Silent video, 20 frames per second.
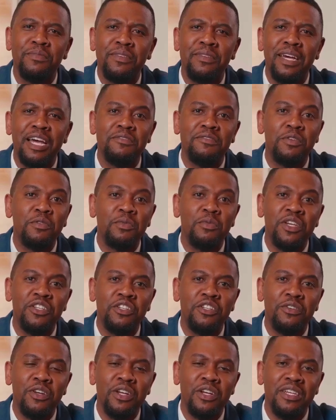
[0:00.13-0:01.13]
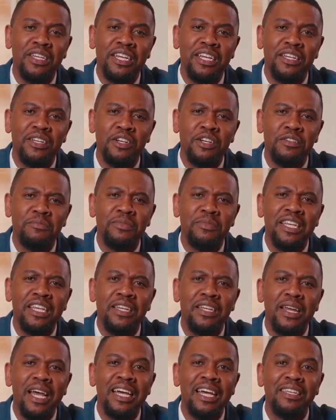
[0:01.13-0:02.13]
Ever wish learning could be
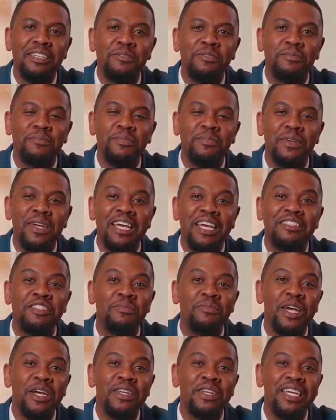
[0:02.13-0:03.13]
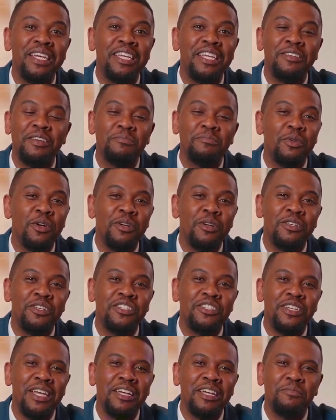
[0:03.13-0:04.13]
like less about hitting the
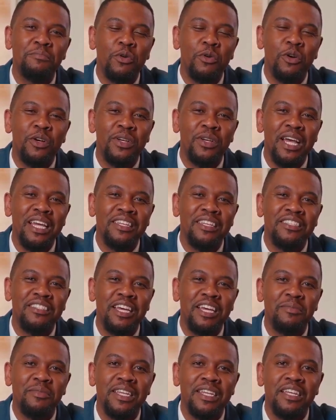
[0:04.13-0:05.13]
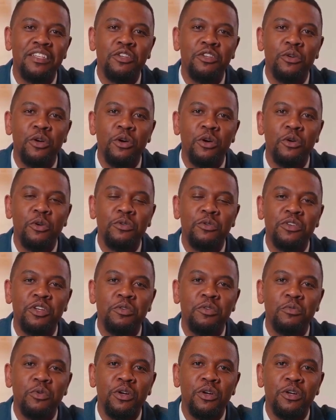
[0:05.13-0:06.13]
books and more like stepping into a whole
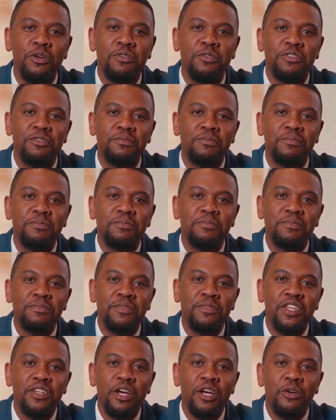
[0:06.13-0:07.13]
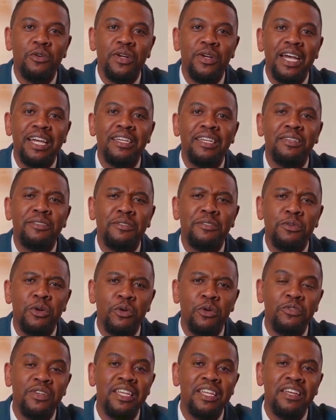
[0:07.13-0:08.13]
new world? You know, like
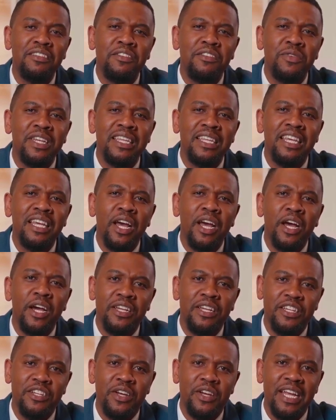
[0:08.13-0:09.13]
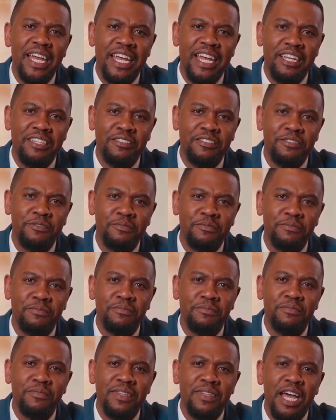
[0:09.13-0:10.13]
holding a three D heart in your hand?
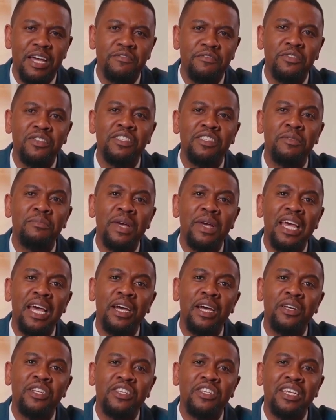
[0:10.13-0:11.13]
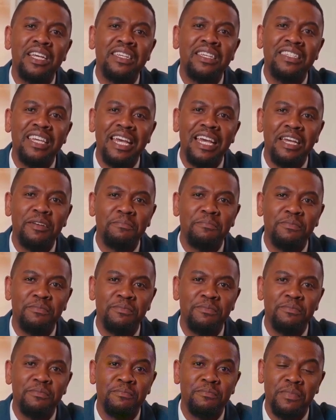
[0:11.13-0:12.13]
Not for some biology exam,
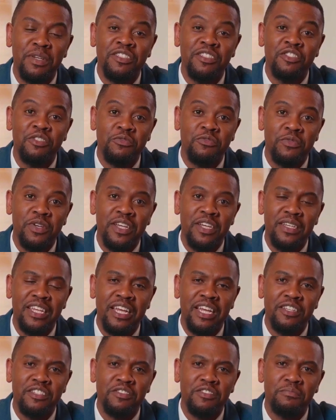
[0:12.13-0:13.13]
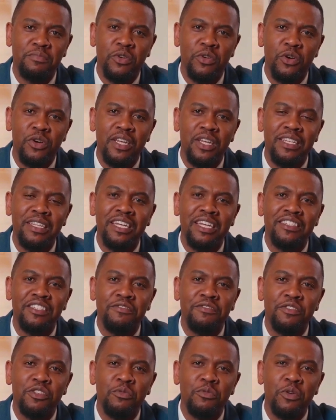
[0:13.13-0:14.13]
but to really explore it as
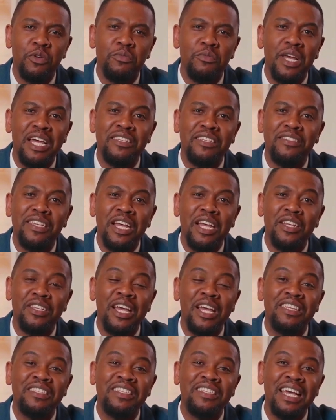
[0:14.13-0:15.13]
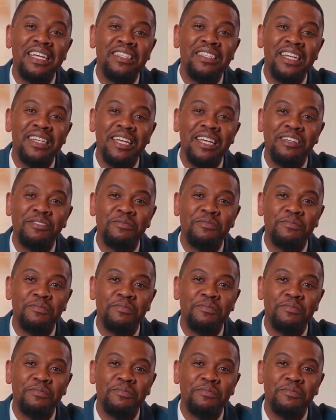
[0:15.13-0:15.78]
if you were right there dissecting it.